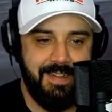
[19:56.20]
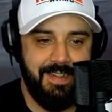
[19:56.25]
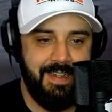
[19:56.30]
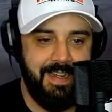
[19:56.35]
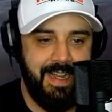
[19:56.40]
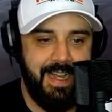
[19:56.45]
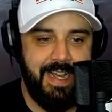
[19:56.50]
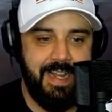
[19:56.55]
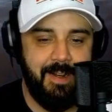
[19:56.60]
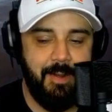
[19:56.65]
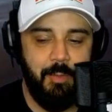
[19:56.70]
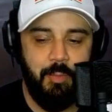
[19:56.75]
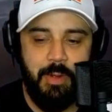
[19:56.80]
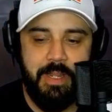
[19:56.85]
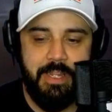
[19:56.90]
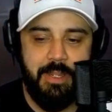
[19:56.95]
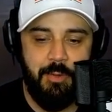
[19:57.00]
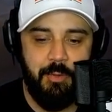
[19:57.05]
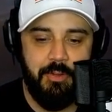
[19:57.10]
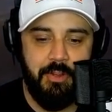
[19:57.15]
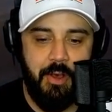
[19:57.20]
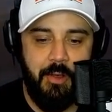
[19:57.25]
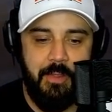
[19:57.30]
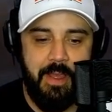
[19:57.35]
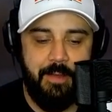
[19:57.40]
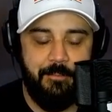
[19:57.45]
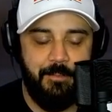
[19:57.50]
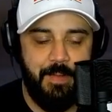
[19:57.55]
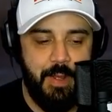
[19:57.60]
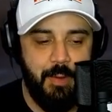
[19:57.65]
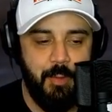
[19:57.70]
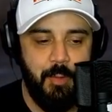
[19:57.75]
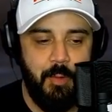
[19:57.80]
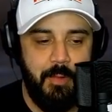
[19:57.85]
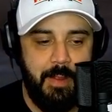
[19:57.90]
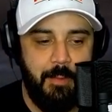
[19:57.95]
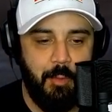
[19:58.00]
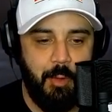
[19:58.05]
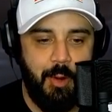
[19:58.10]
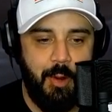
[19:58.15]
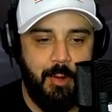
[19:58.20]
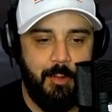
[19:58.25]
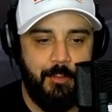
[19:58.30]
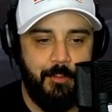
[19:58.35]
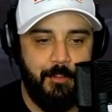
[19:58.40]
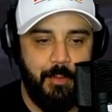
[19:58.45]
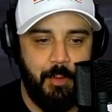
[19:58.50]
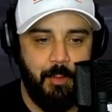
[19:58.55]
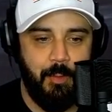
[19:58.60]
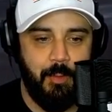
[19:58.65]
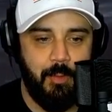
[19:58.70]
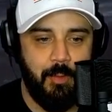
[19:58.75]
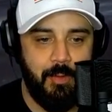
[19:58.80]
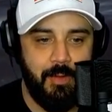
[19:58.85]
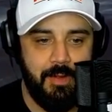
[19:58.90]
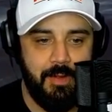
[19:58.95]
How did we use all that fuel? They were all full.